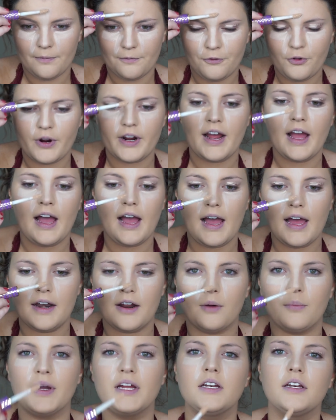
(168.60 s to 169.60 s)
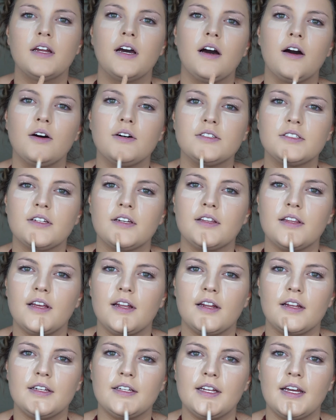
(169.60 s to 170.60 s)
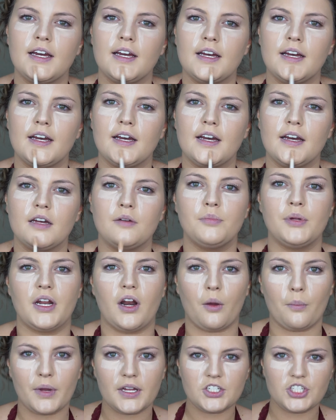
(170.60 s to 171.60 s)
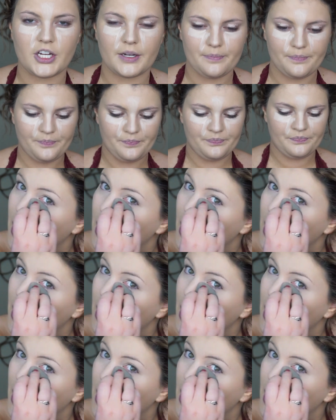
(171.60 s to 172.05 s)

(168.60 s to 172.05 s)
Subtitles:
forehead, on my nose, and then a tad bit on my chin.